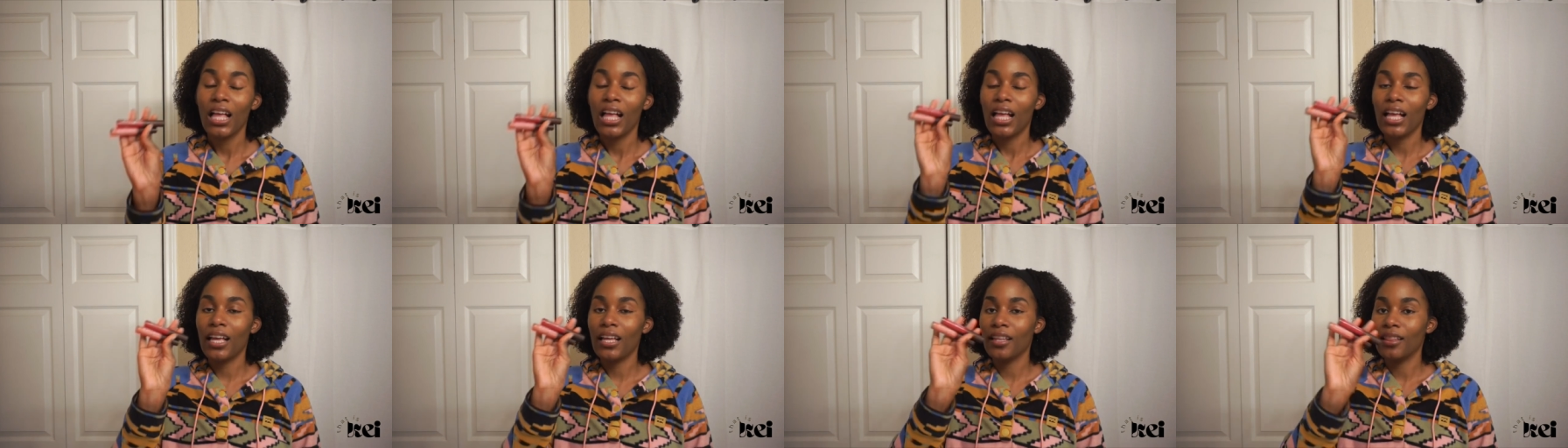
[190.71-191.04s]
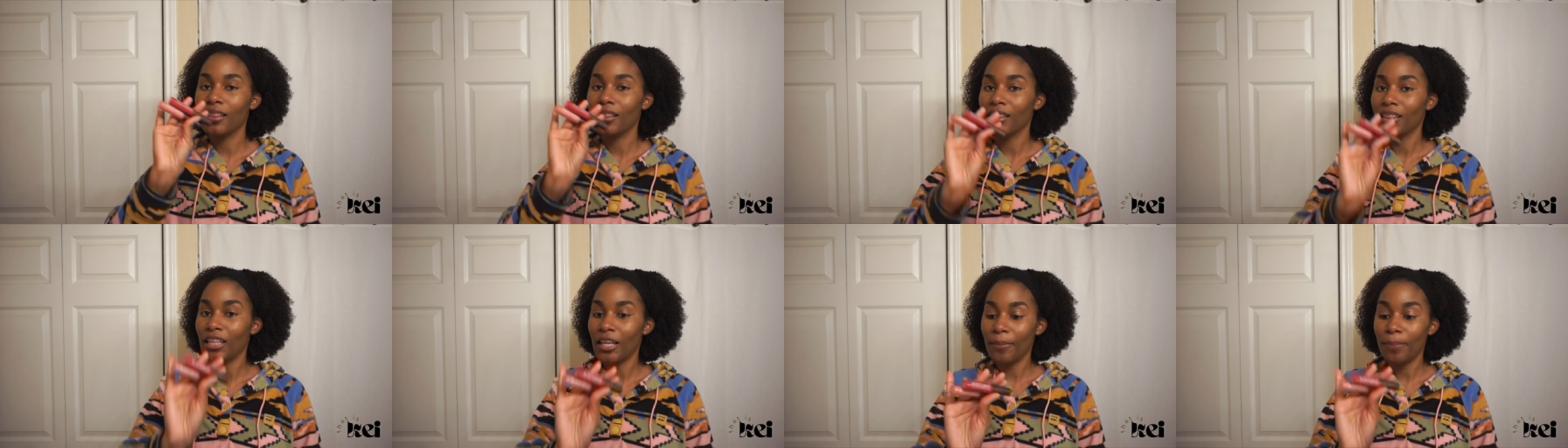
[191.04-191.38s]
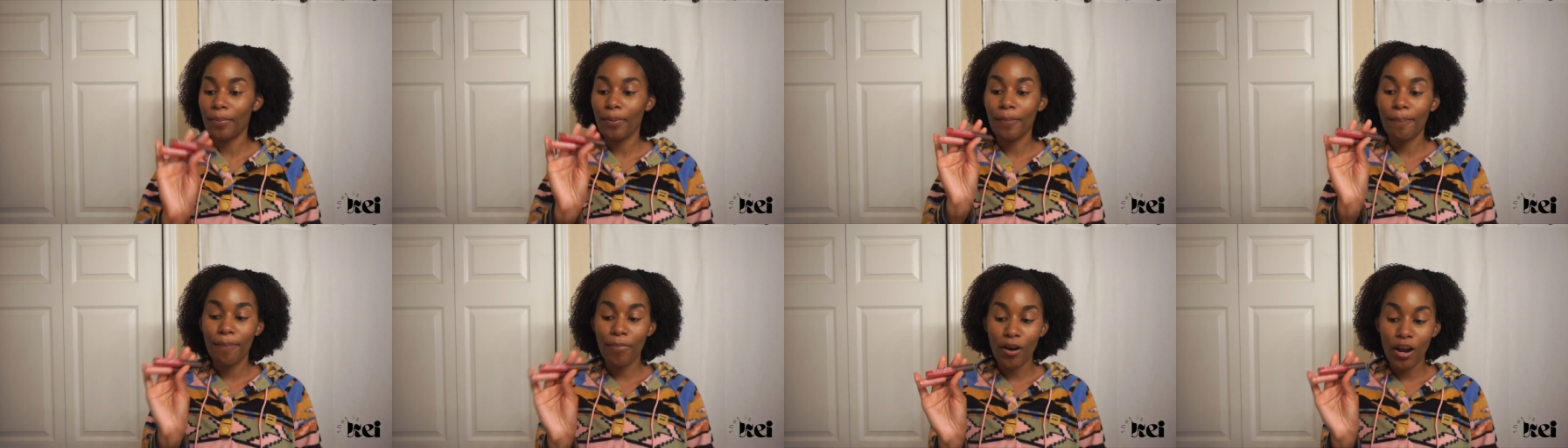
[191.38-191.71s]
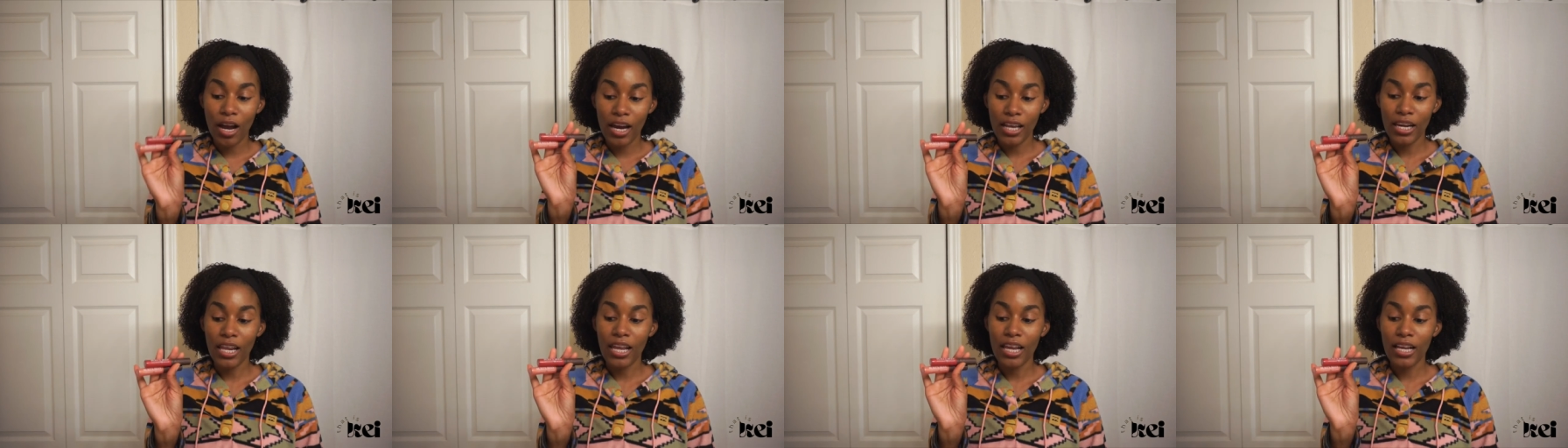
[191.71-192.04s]
and lip
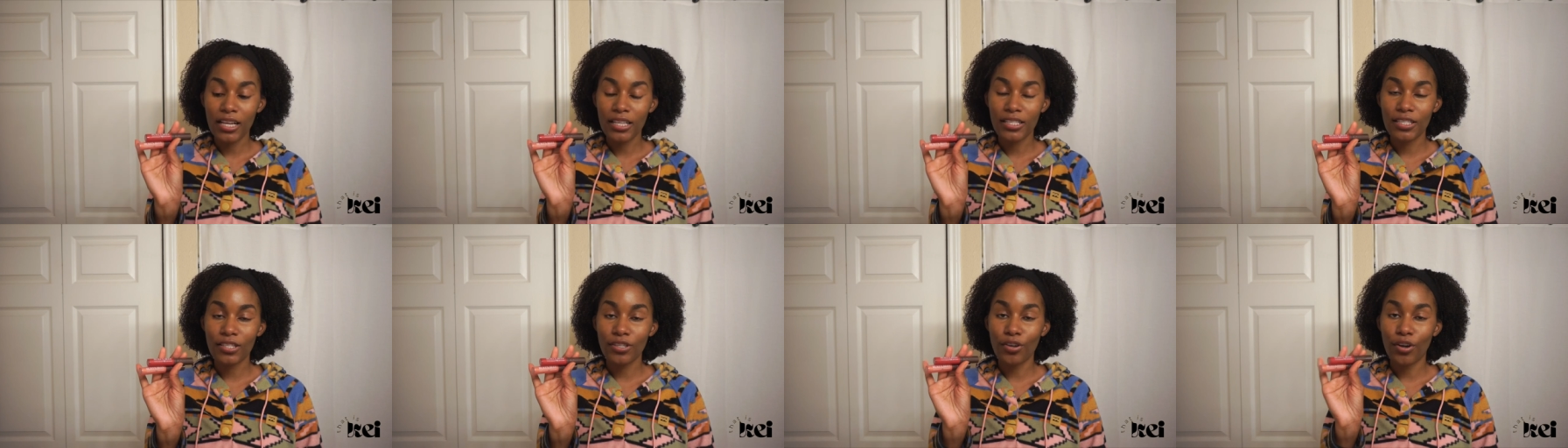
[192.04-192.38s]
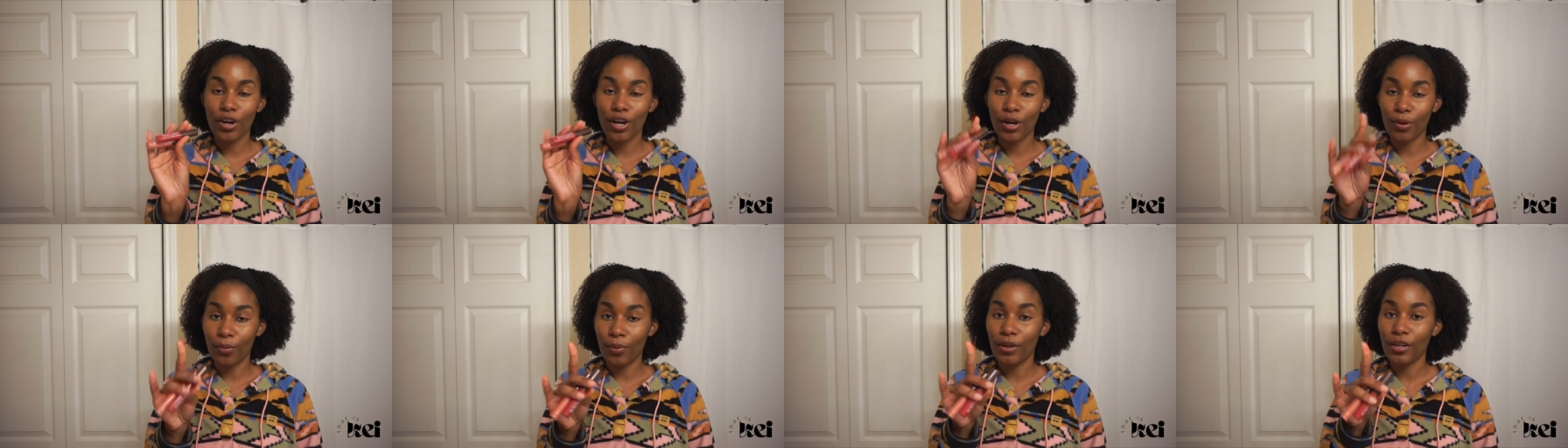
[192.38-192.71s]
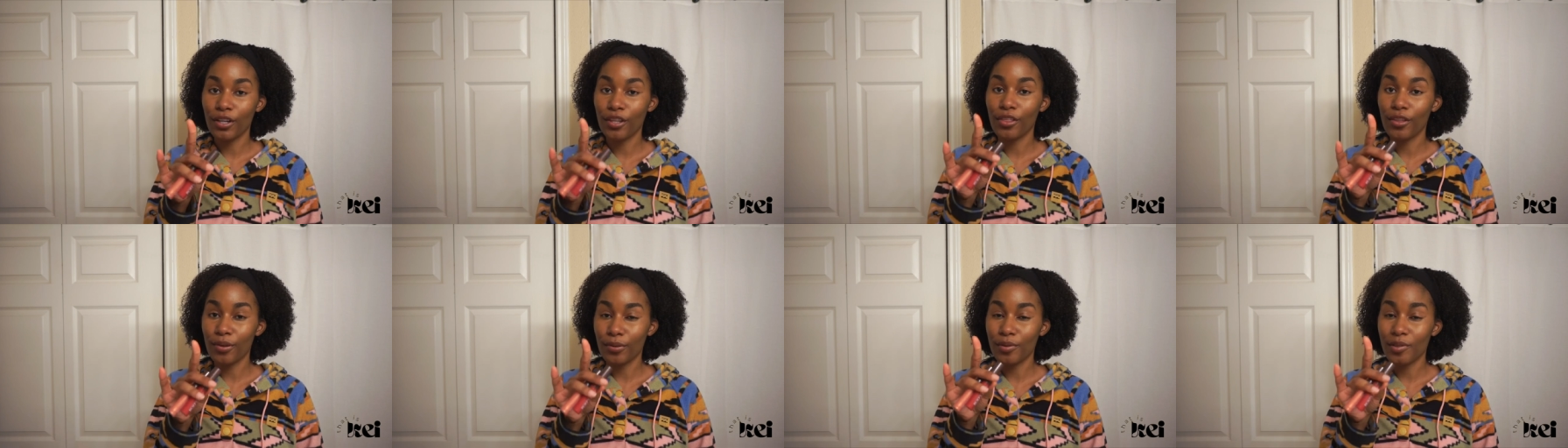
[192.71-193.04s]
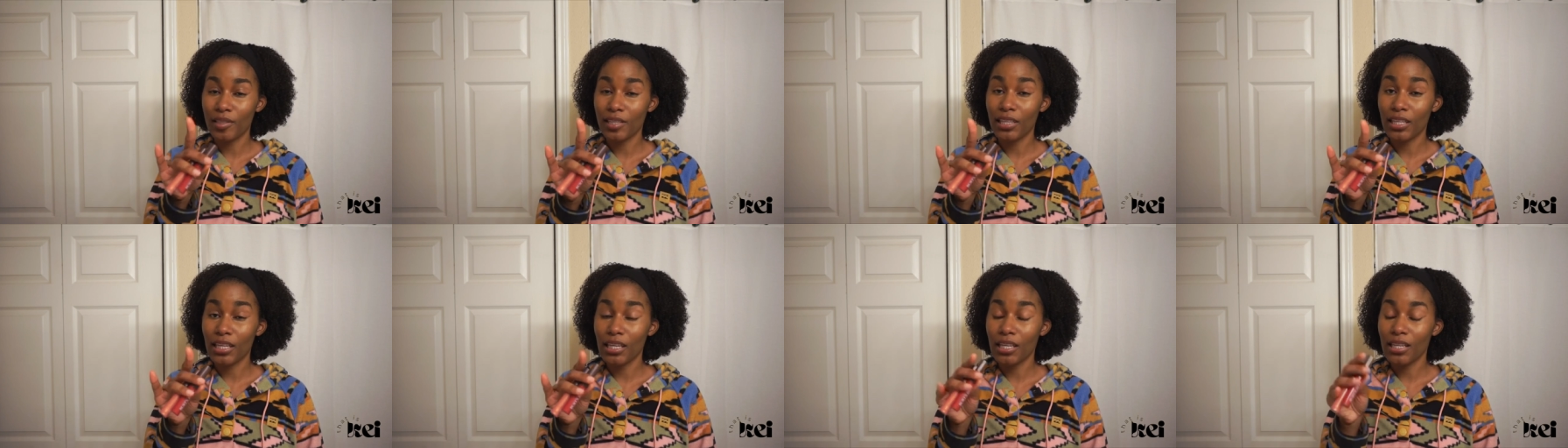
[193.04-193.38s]
products are one of those
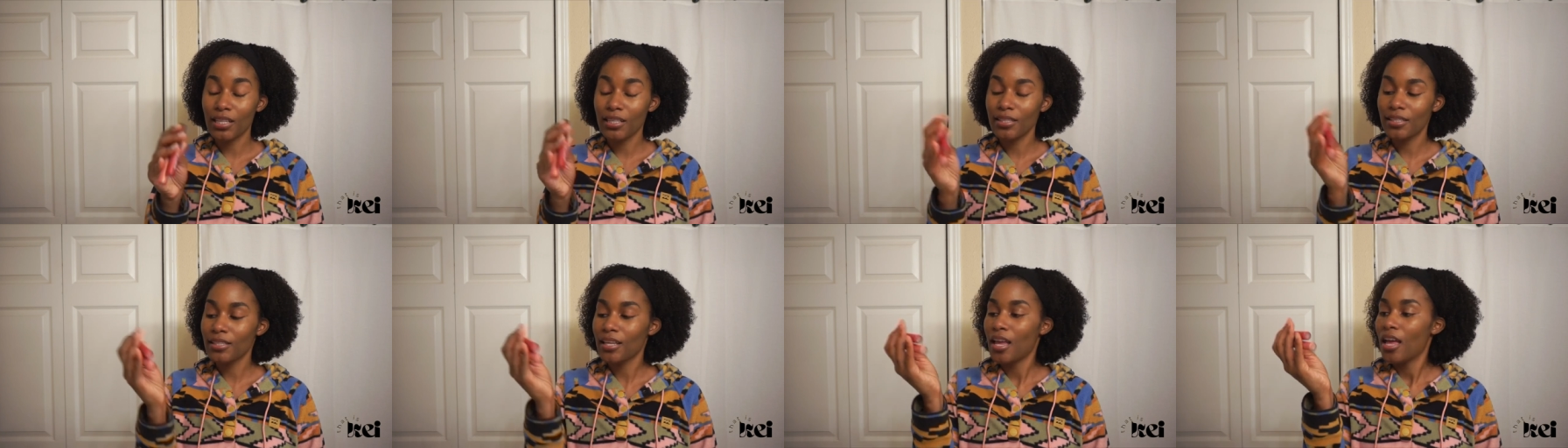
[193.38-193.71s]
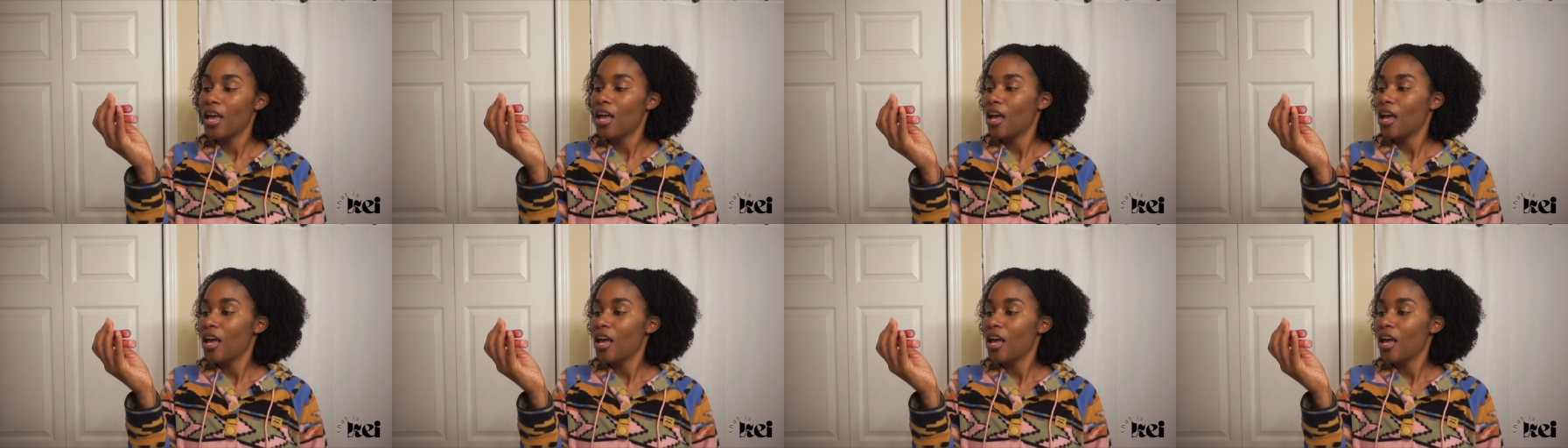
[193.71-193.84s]
things.